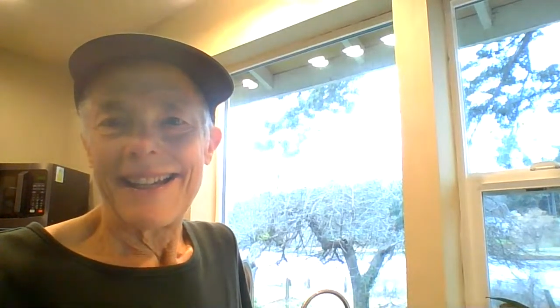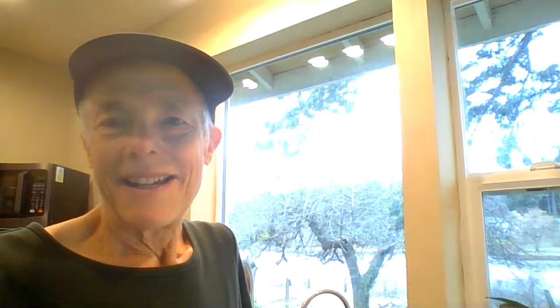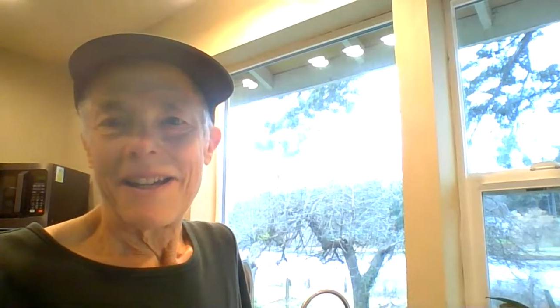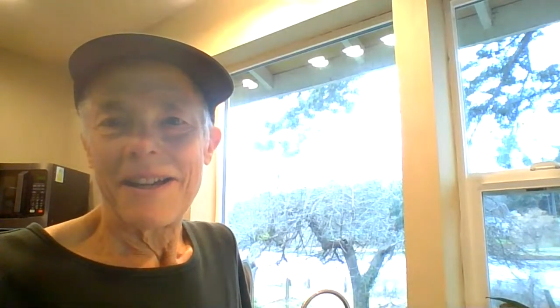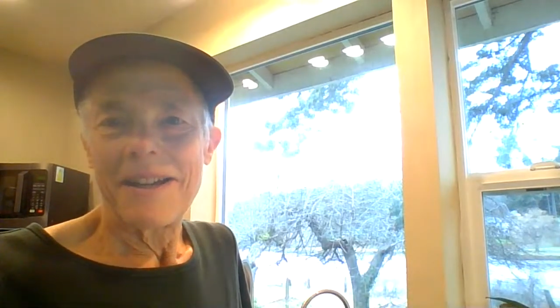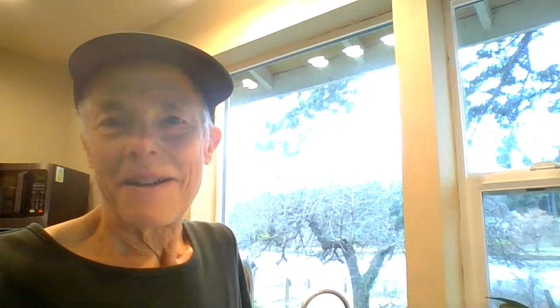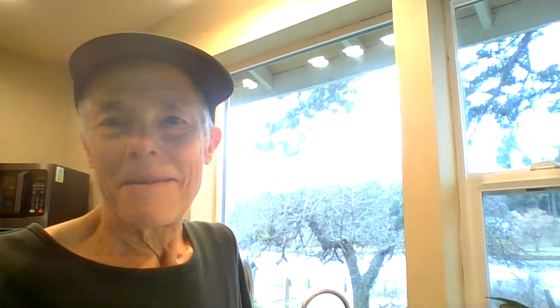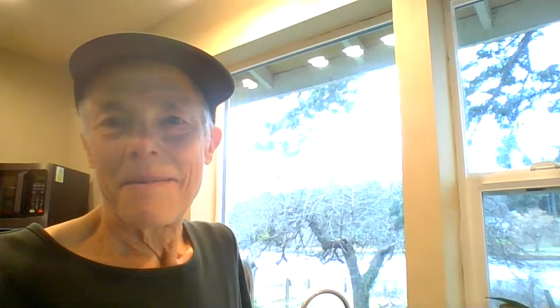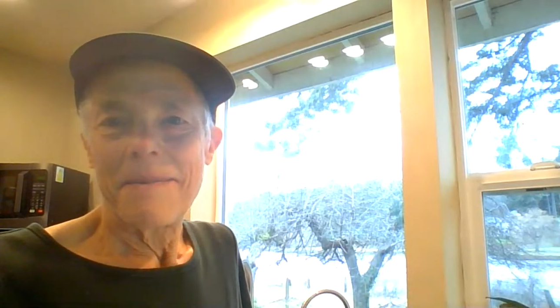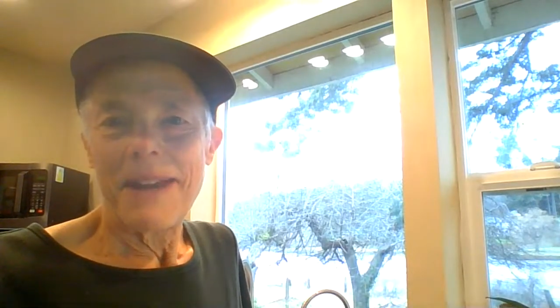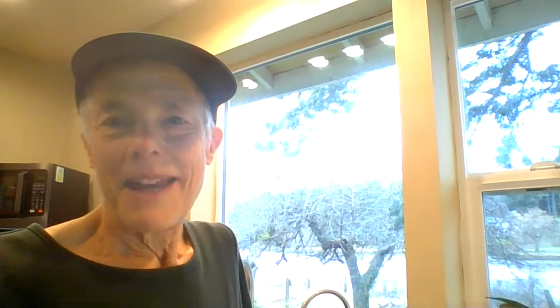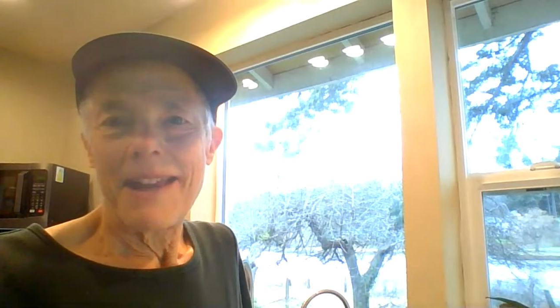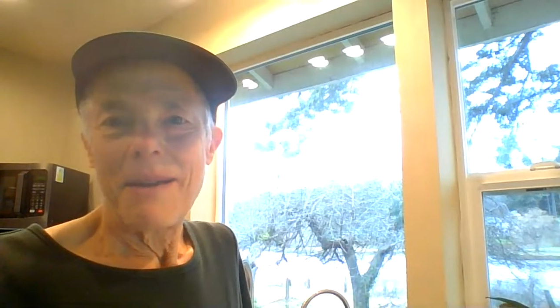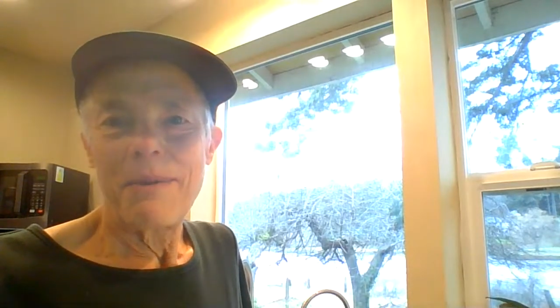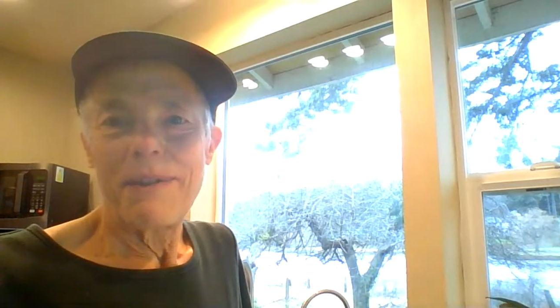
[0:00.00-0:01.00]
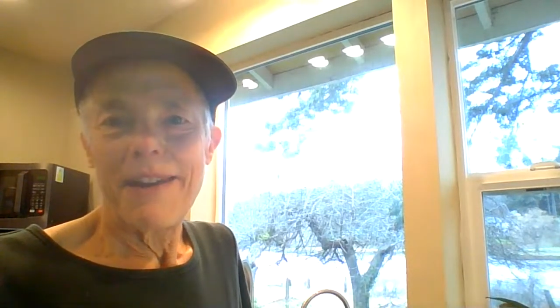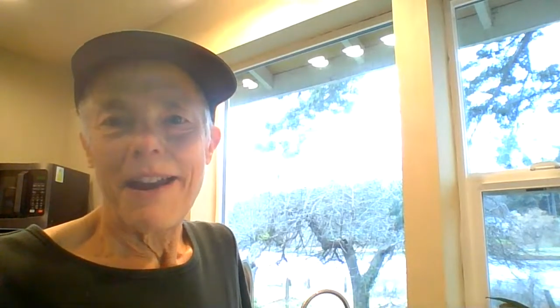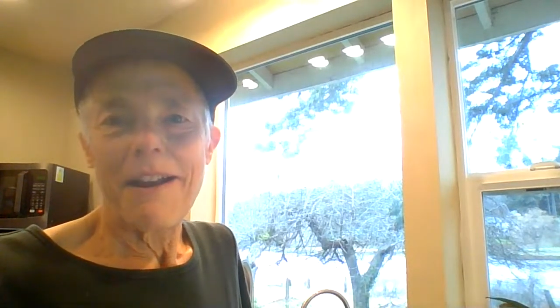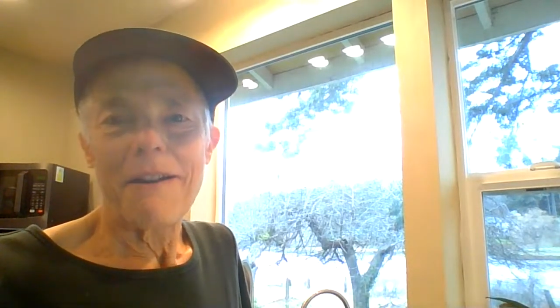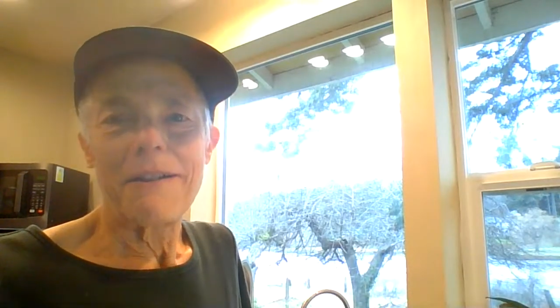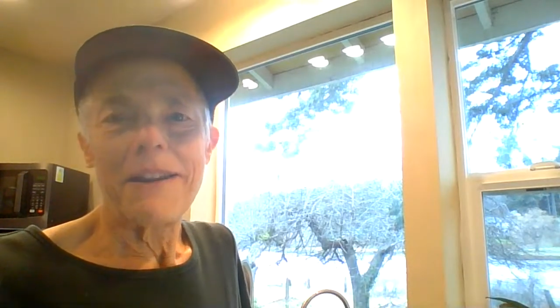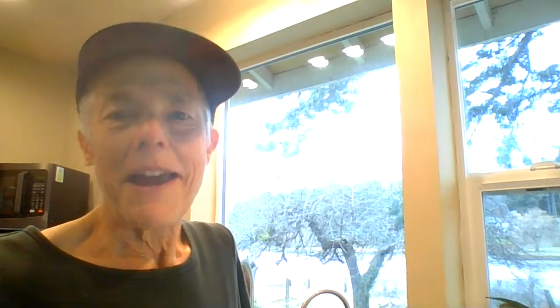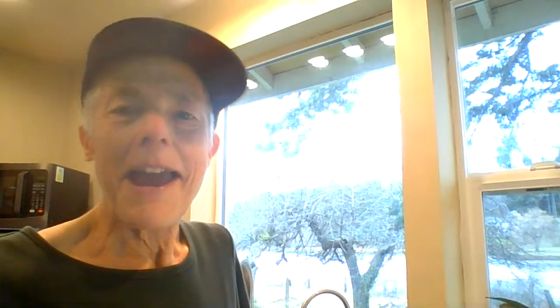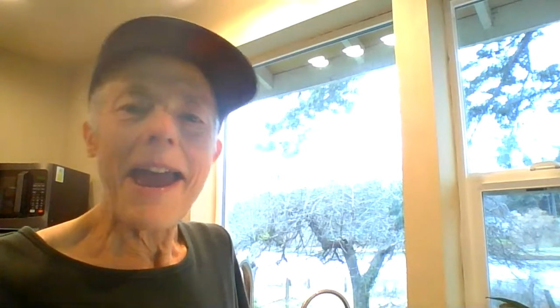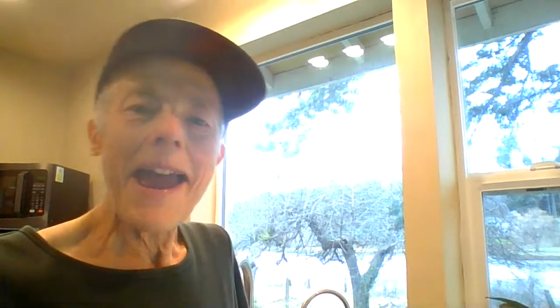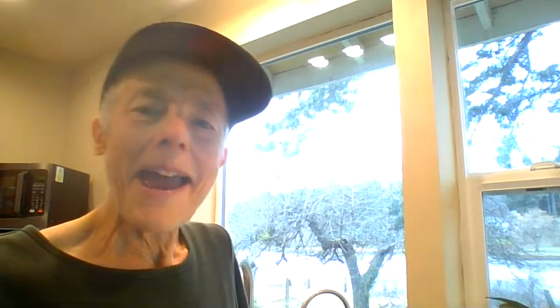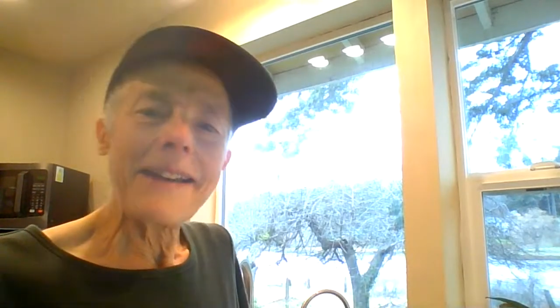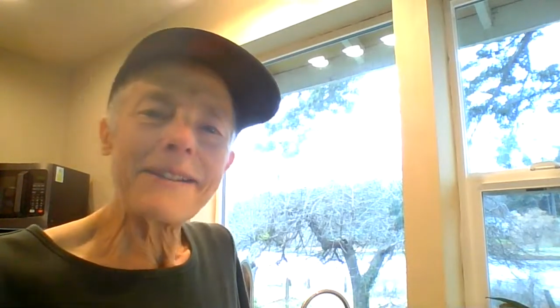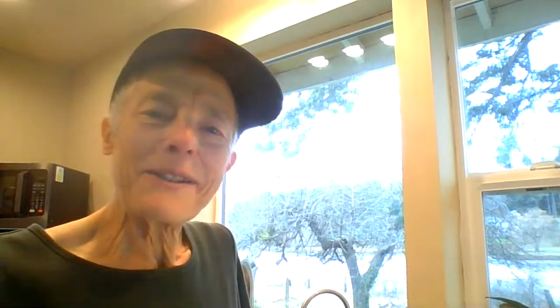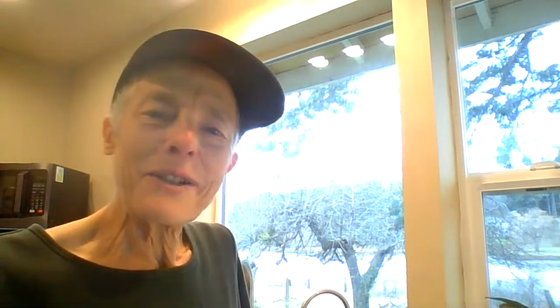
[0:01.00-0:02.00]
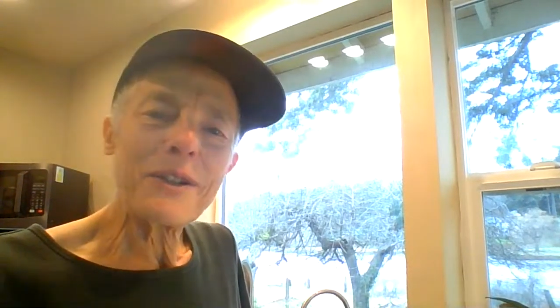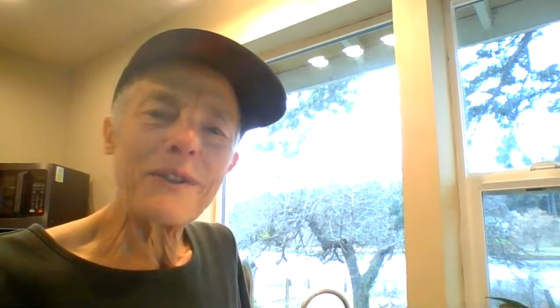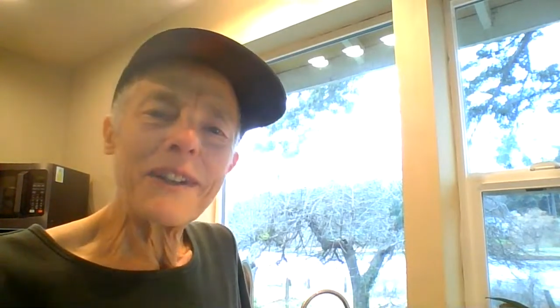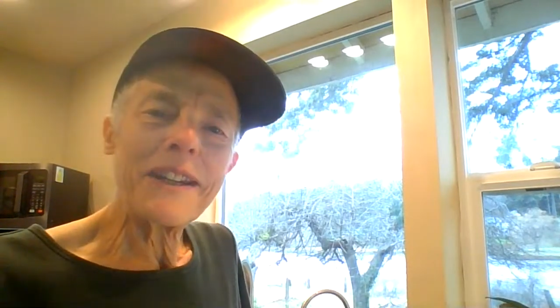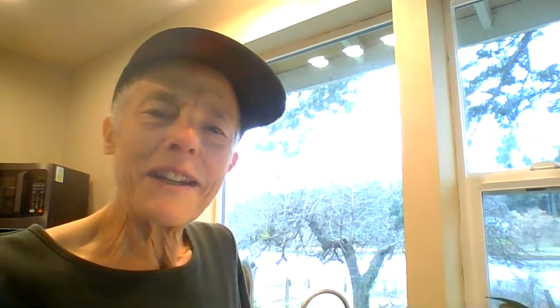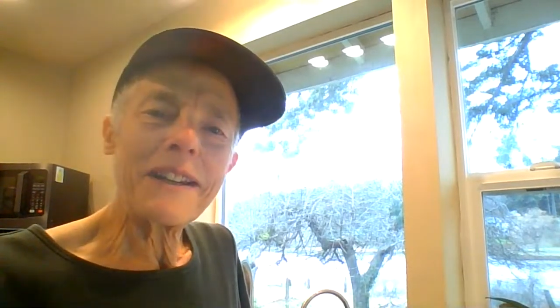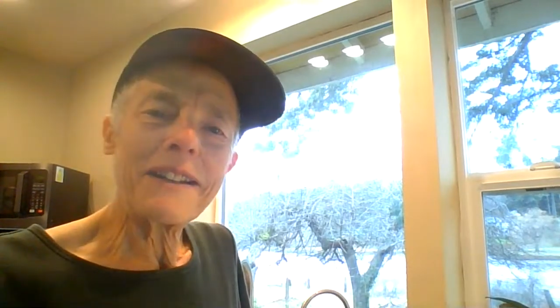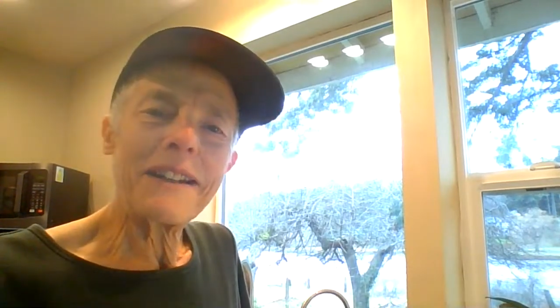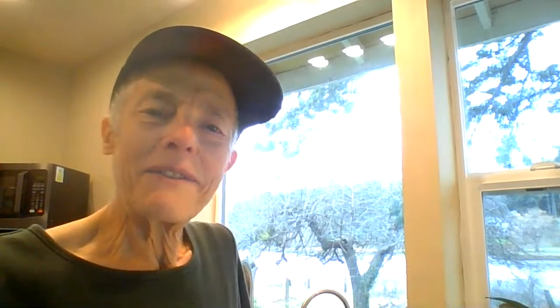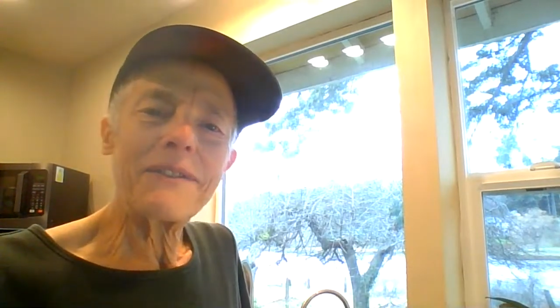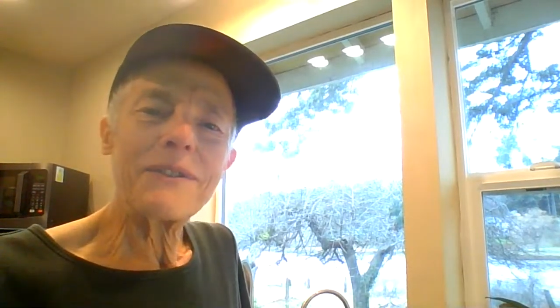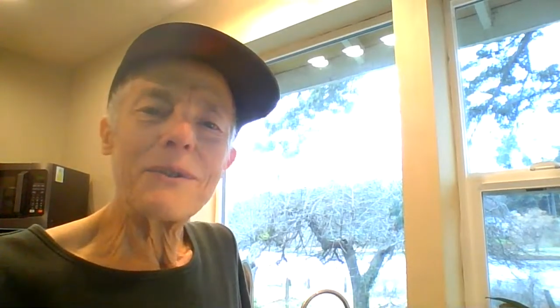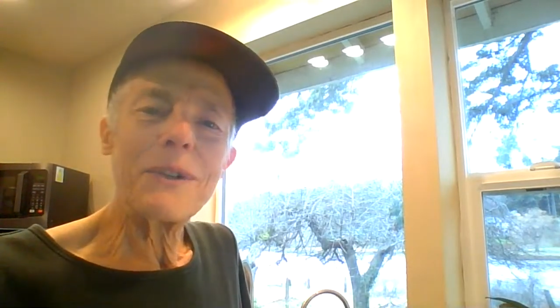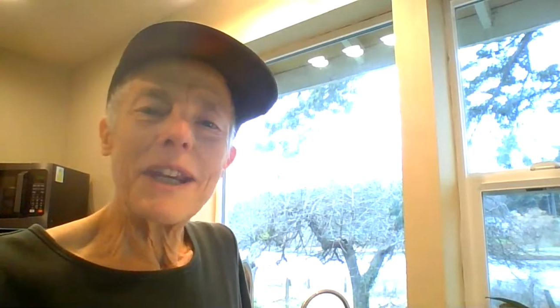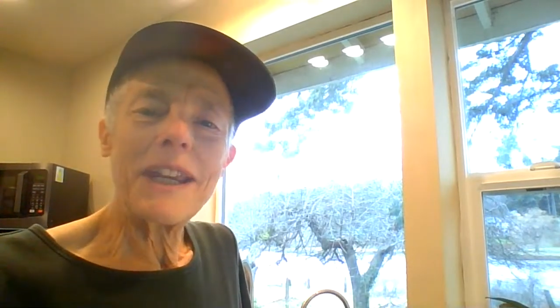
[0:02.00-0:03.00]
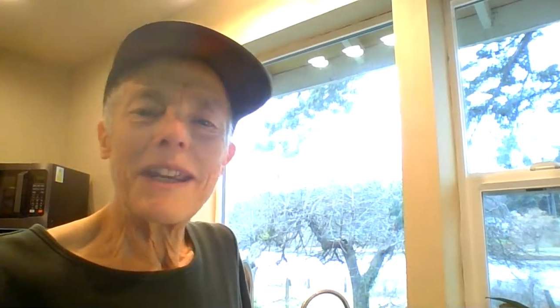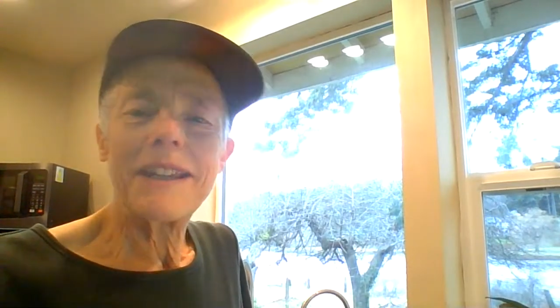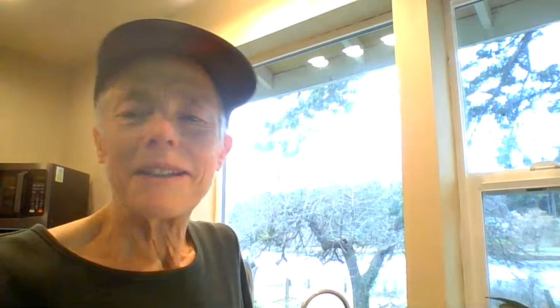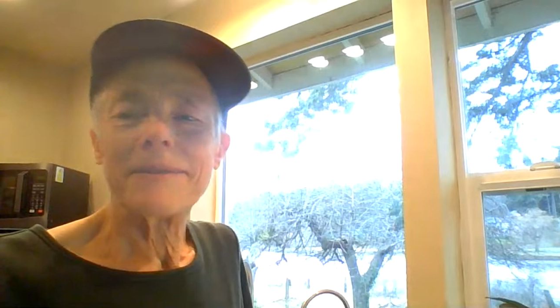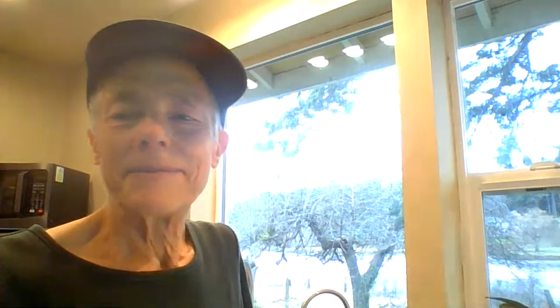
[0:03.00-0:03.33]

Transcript: And then we've got our last serving of Club Foodie